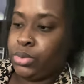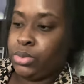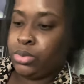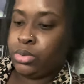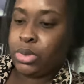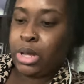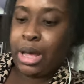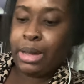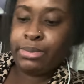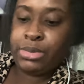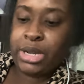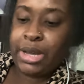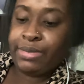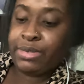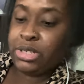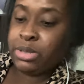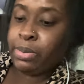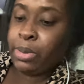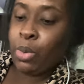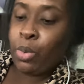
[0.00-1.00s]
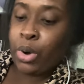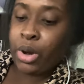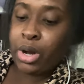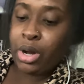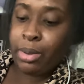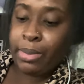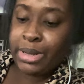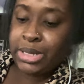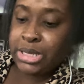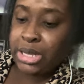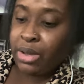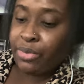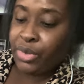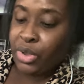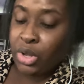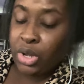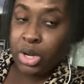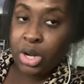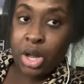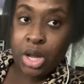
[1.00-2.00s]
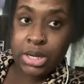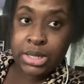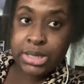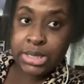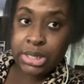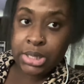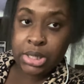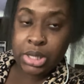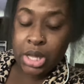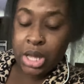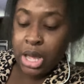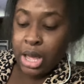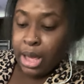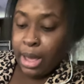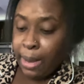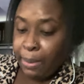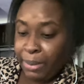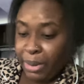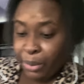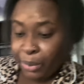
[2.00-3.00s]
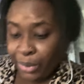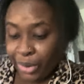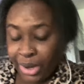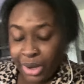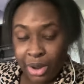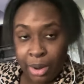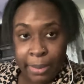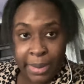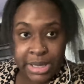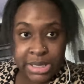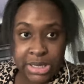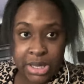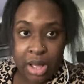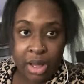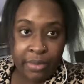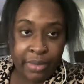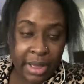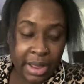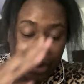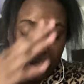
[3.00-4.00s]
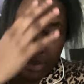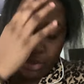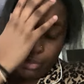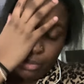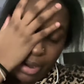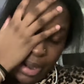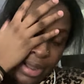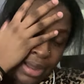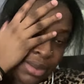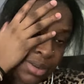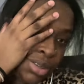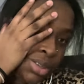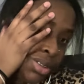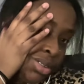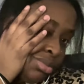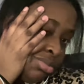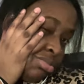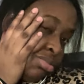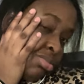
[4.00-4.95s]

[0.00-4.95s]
I'm, I've just been working on myself, y'all, honestly. Been working on myself. I look raggedy.